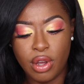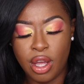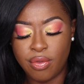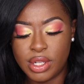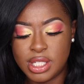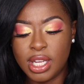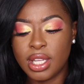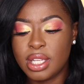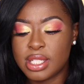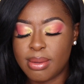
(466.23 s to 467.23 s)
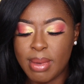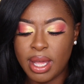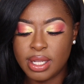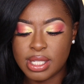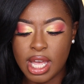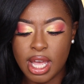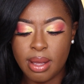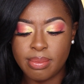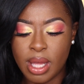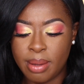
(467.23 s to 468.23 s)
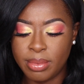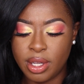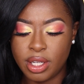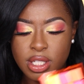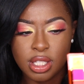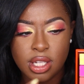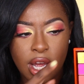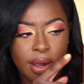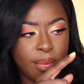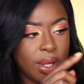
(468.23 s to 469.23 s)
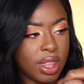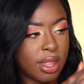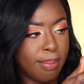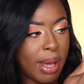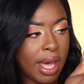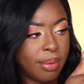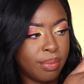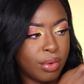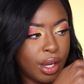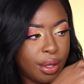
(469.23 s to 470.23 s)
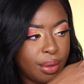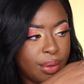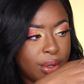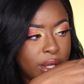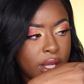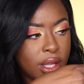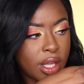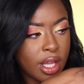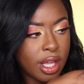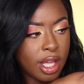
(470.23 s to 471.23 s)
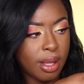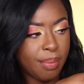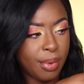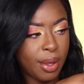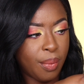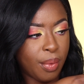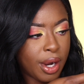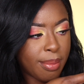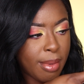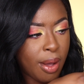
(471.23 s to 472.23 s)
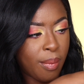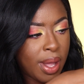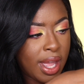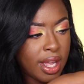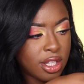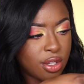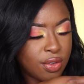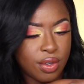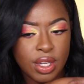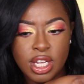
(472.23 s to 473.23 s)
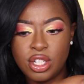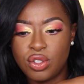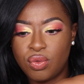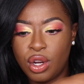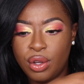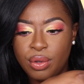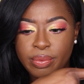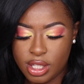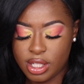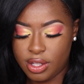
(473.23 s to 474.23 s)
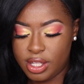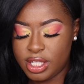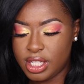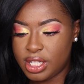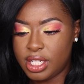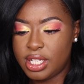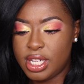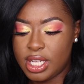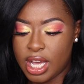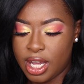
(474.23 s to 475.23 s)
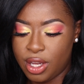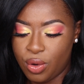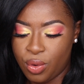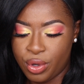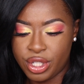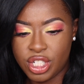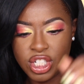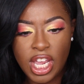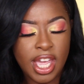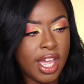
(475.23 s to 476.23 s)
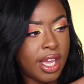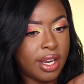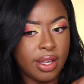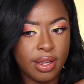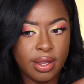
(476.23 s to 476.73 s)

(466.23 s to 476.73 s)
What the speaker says: a ridiculous amount of time. I'm gonna start with the bottom row and work my way through each row. So this is the neon orange shade.